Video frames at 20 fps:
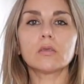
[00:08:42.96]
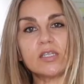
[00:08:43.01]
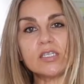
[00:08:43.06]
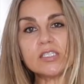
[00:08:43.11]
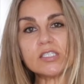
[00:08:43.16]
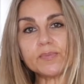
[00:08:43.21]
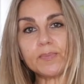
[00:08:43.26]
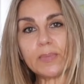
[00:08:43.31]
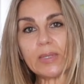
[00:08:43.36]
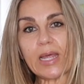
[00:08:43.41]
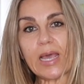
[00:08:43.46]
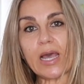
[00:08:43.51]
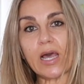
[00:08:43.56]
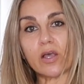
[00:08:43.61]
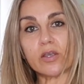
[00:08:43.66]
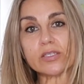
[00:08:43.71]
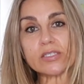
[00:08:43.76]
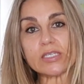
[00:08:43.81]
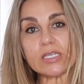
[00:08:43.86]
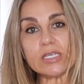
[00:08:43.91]
This
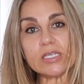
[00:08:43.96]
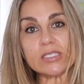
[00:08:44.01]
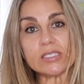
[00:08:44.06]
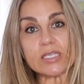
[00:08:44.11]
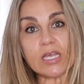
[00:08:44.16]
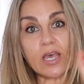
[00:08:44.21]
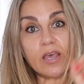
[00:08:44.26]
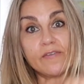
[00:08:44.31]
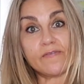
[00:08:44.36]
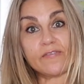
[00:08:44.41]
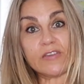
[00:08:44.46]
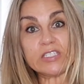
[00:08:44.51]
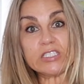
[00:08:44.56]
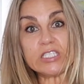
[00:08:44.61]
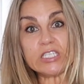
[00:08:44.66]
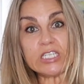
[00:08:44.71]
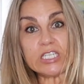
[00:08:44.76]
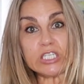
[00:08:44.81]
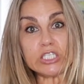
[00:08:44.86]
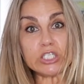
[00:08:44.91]
blouse is a
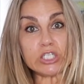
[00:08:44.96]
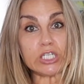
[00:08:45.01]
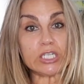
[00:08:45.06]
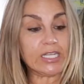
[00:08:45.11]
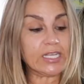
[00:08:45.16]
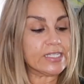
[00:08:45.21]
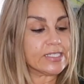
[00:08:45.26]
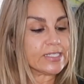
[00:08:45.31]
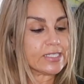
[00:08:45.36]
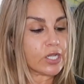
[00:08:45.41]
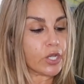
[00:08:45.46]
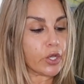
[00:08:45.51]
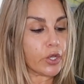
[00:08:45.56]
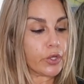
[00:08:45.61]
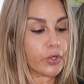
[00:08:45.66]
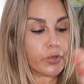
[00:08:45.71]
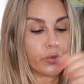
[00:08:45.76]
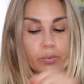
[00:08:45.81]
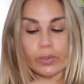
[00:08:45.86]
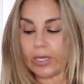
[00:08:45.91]
vintage Lisa
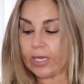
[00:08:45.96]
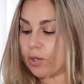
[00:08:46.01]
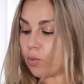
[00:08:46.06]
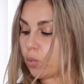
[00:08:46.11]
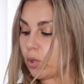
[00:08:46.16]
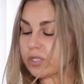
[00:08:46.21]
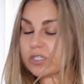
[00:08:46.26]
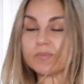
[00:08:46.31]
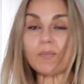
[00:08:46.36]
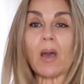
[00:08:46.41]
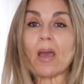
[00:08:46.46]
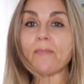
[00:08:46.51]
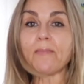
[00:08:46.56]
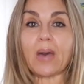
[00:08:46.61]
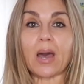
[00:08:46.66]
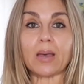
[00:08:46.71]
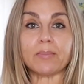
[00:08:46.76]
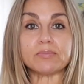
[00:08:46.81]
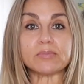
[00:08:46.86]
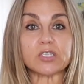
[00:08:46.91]
Ho. It was my
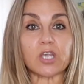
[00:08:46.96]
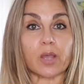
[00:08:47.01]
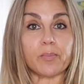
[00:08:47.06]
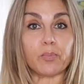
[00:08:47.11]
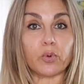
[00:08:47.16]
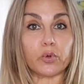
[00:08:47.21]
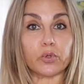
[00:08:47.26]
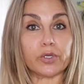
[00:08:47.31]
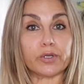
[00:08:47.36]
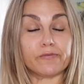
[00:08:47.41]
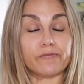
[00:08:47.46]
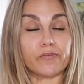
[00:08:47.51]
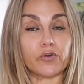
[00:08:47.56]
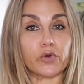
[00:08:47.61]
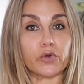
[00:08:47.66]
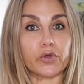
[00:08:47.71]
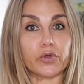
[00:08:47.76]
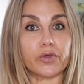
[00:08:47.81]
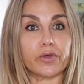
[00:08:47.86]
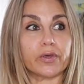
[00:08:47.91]
mum's. I bought it
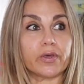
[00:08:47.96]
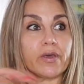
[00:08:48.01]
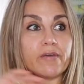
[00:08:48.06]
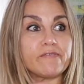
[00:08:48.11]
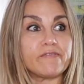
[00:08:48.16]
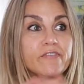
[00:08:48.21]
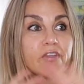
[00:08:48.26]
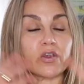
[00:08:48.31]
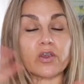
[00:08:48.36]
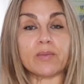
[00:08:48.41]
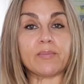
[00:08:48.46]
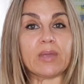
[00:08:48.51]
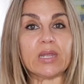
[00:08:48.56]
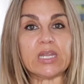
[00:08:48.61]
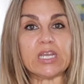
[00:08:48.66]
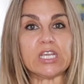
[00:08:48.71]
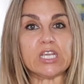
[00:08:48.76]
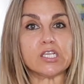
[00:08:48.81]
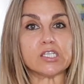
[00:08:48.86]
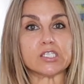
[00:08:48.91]
for her very
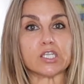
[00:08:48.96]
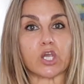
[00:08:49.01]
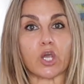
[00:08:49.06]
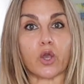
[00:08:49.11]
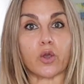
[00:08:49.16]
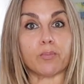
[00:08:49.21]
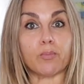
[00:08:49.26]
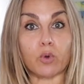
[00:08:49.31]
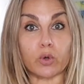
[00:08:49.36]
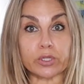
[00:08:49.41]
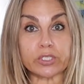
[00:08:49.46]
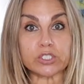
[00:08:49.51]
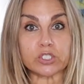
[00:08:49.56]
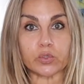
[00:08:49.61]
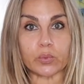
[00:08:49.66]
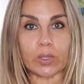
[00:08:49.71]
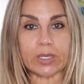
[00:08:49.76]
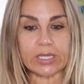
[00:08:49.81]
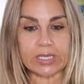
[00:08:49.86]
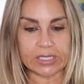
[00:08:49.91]
many years ago, more than
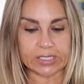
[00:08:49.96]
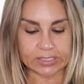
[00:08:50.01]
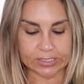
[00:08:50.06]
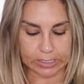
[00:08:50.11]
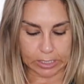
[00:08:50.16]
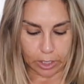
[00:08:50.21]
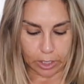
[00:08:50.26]
20 years